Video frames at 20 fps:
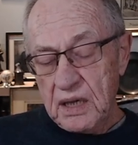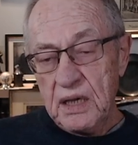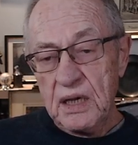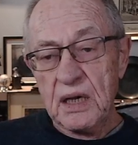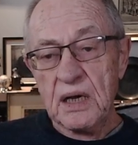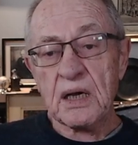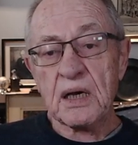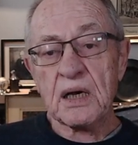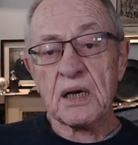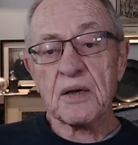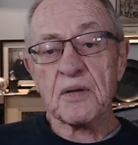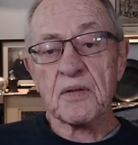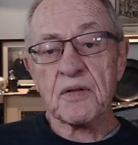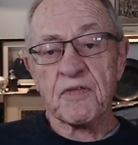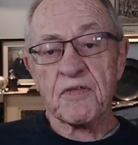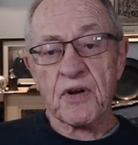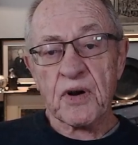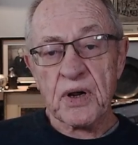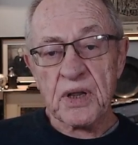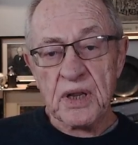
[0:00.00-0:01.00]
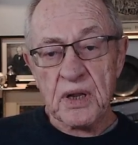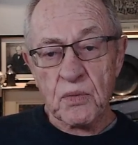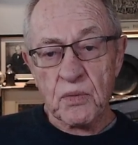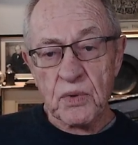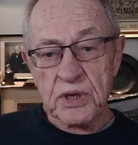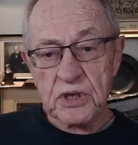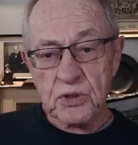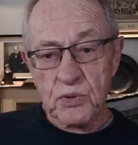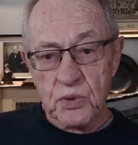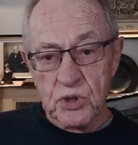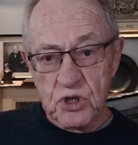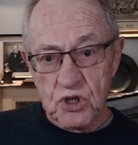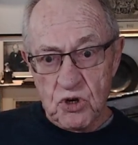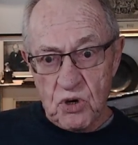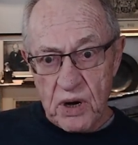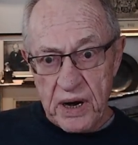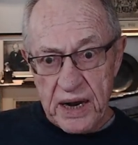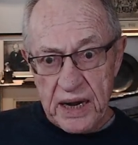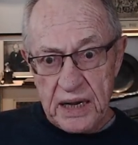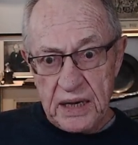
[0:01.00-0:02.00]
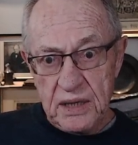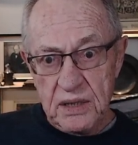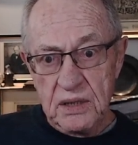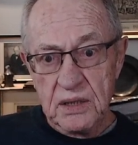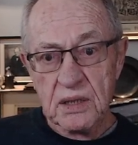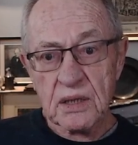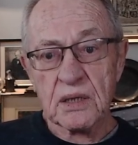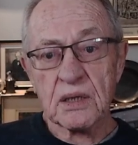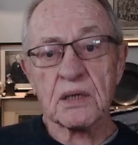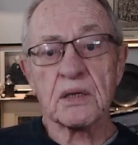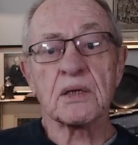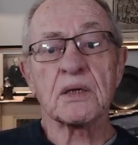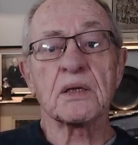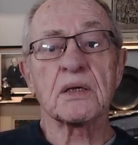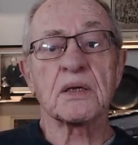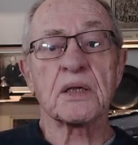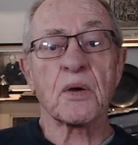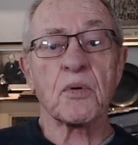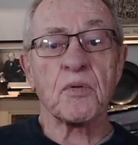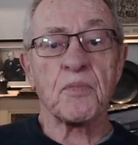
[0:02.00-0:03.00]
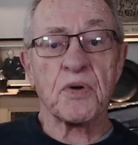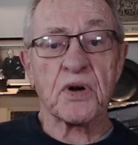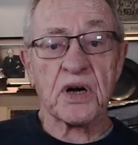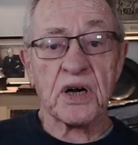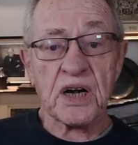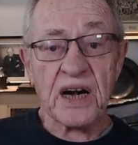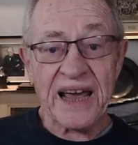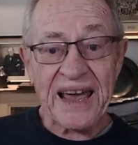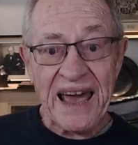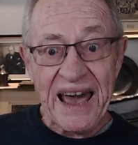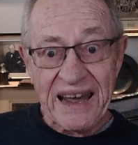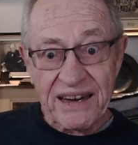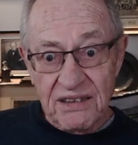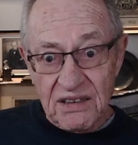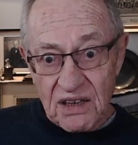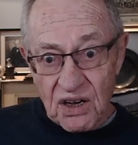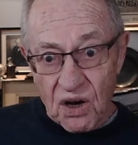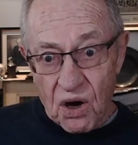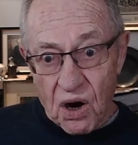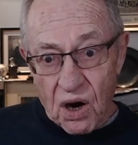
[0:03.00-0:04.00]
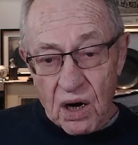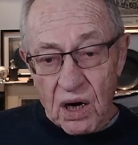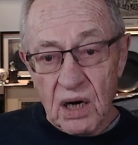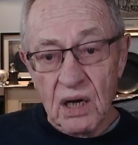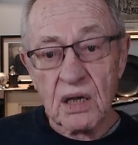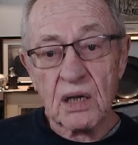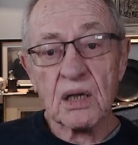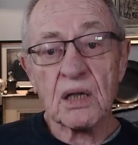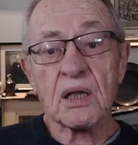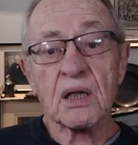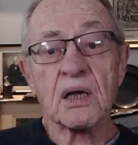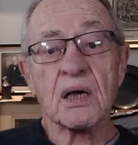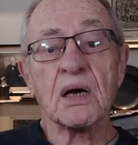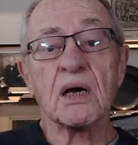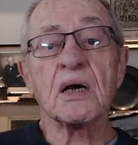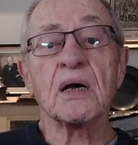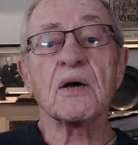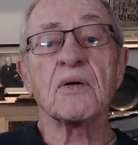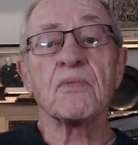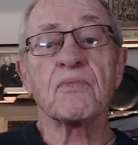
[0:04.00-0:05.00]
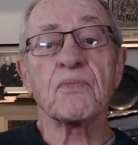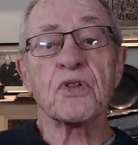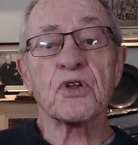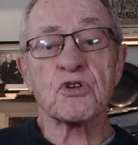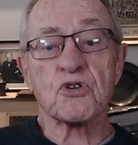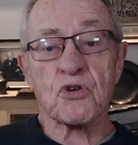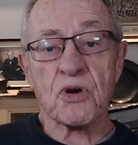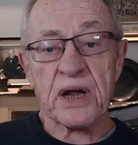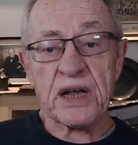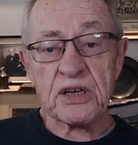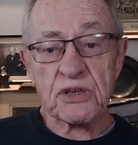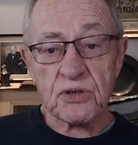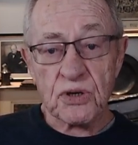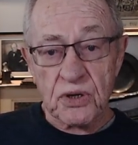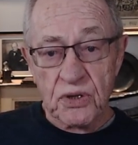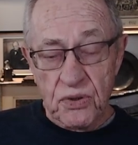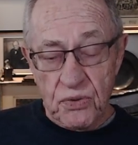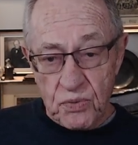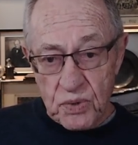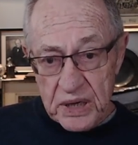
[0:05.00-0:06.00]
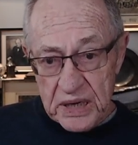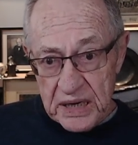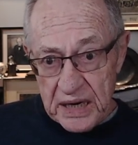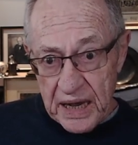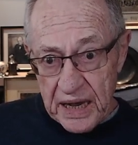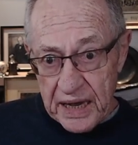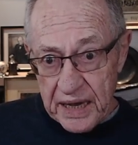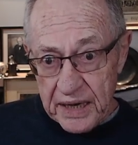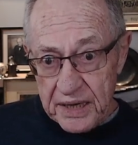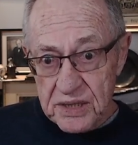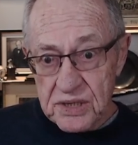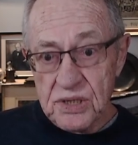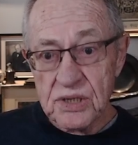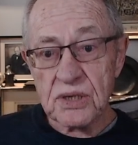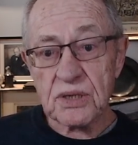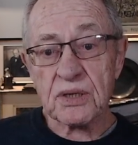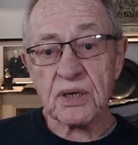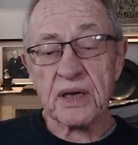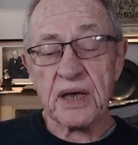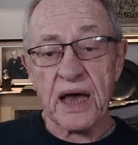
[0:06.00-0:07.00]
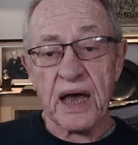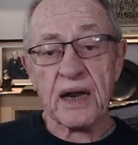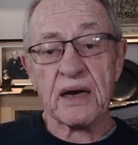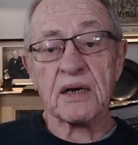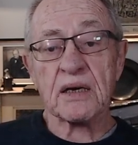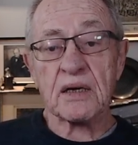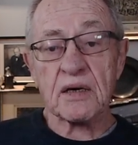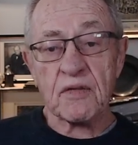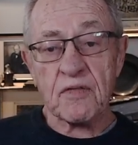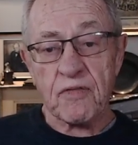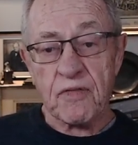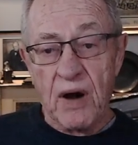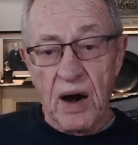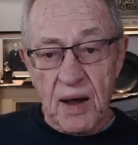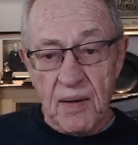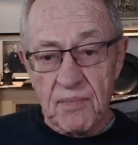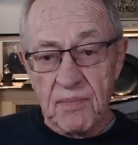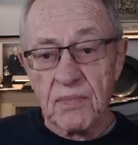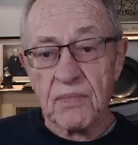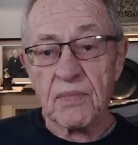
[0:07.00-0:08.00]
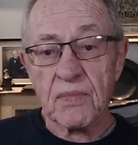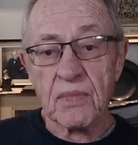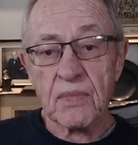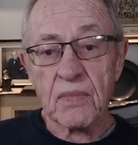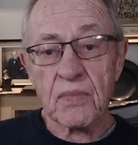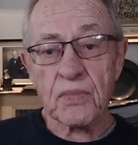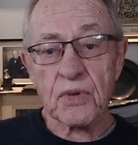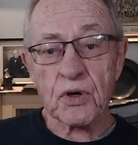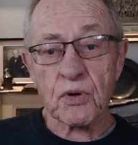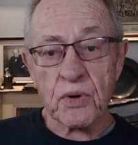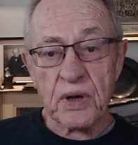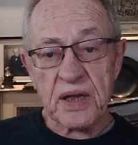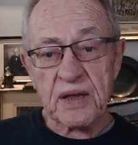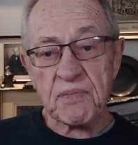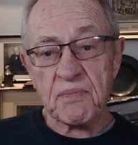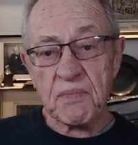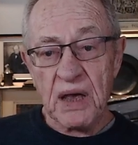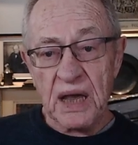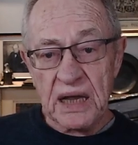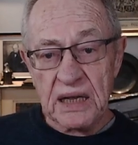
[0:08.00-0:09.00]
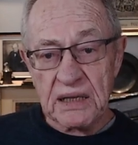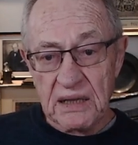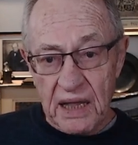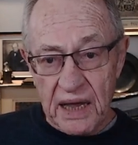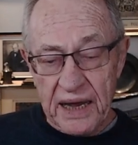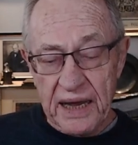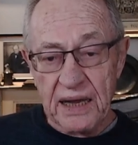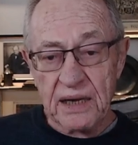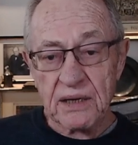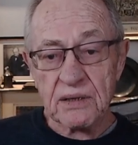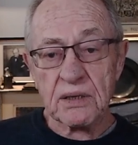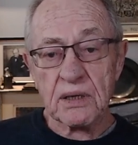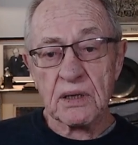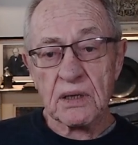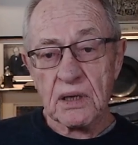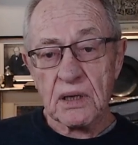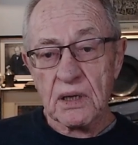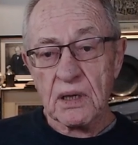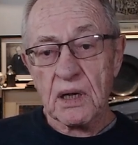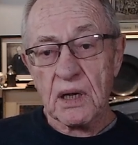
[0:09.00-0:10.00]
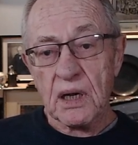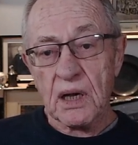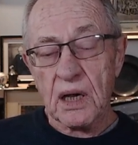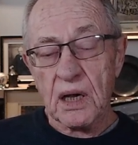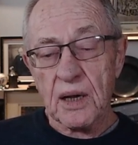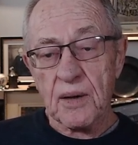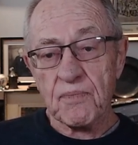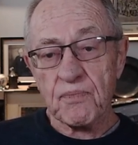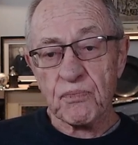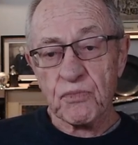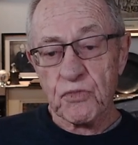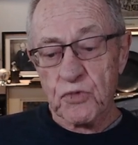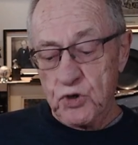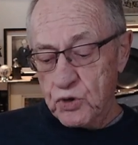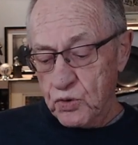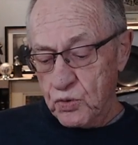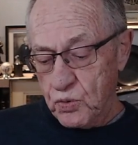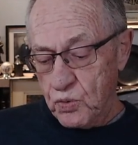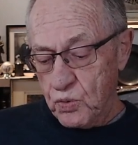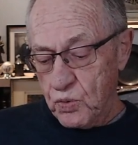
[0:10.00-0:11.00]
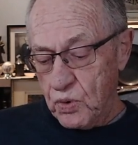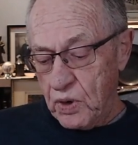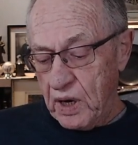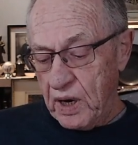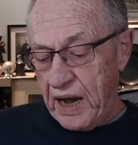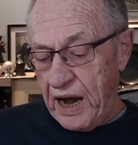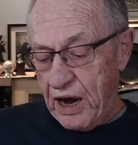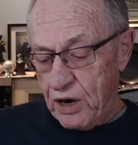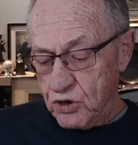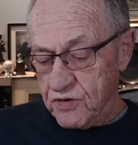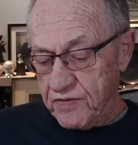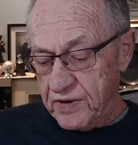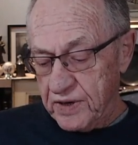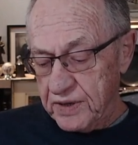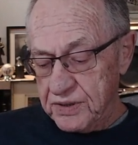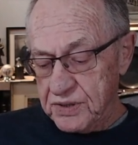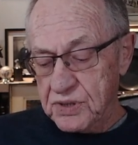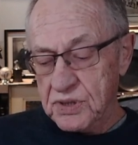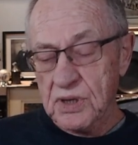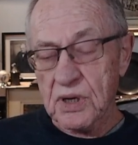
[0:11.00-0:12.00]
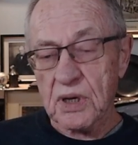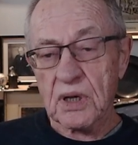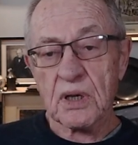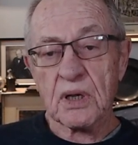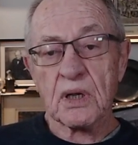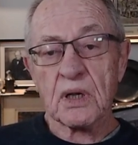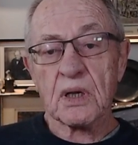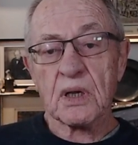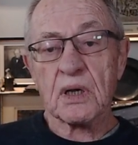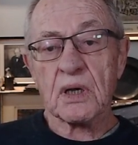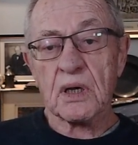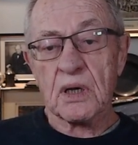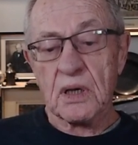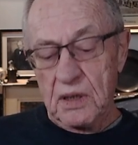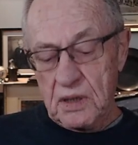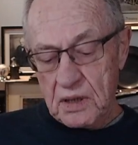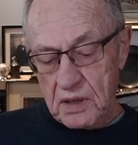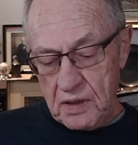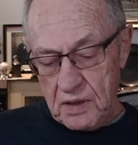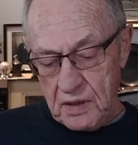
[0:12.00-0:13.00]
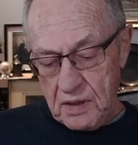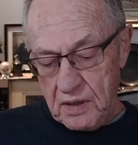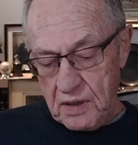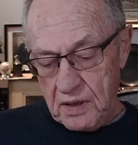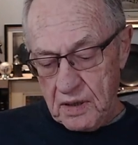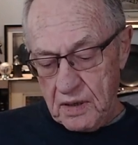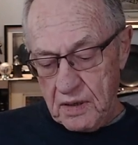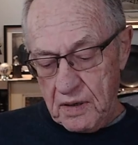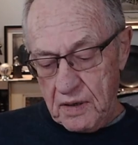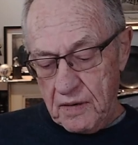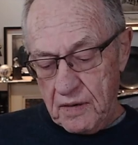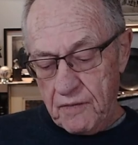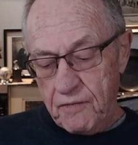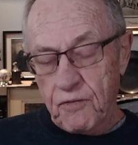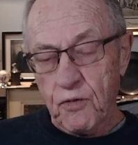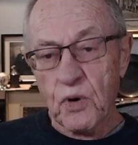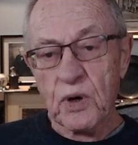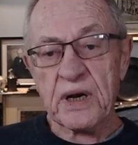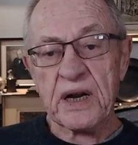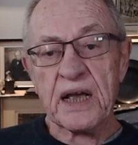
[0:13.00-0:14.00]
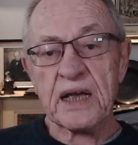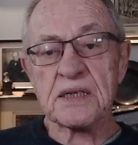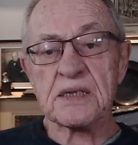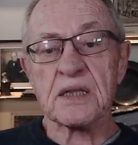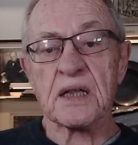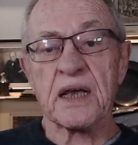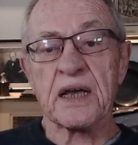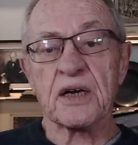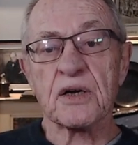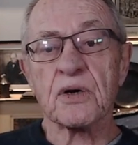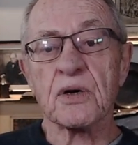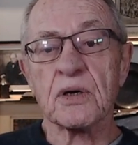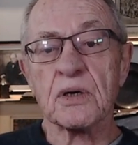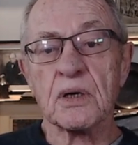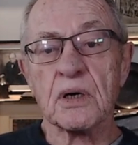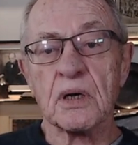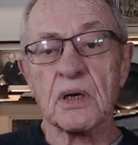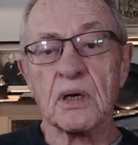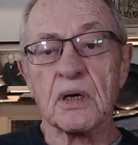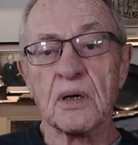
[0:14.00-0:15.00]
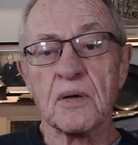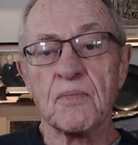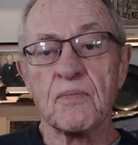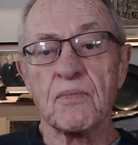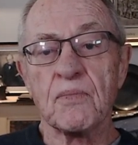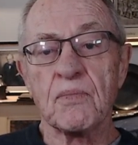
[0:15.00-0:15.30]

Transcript: The ferry then went to a train. They were put in a cattle car. The train took 3 days to get from the Greek mainland to Auschwitz. 4 days later,